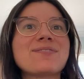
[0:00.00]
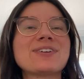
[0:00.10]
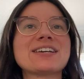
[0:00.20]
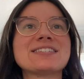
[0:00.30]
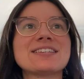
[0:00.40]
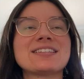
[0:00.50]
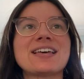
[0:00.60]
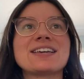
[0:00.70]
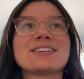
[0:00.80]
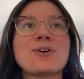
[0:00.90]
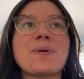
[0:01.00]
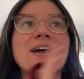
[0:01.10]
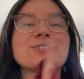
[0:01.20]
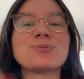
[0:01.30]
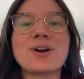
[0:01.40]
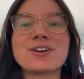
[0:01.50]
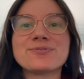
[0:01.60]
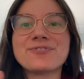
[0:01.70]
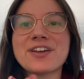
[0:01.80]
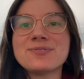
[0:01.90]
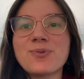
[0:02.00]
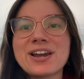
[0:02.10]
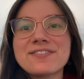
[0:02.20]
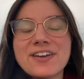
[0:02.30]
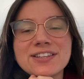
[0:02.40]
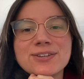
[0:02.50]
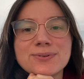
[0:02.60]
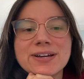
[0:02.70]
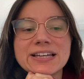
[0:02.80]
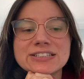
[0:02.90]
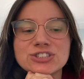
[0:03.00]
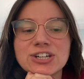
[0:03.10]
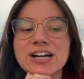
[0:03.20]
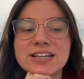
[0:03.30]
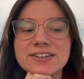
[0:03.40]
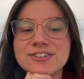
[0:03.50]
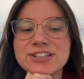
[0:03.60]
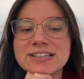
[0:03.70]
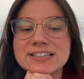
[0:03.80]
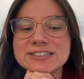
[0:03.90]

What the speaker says: We get to like go back to our wedding venue and try everything.